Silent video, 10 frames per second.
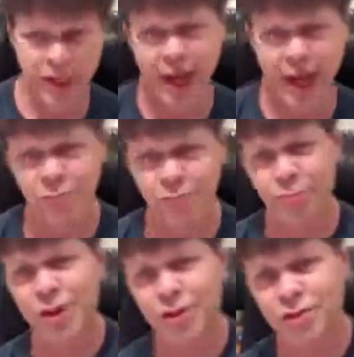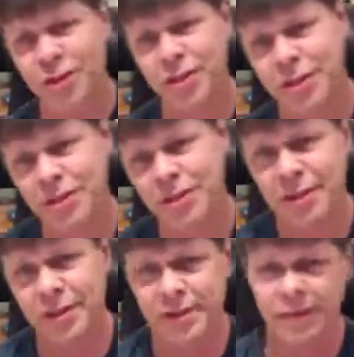and aspirations
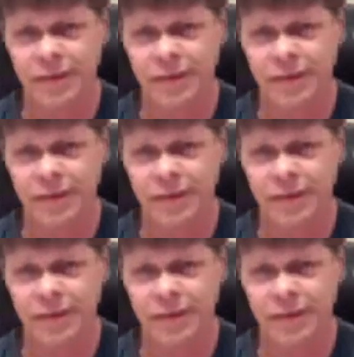and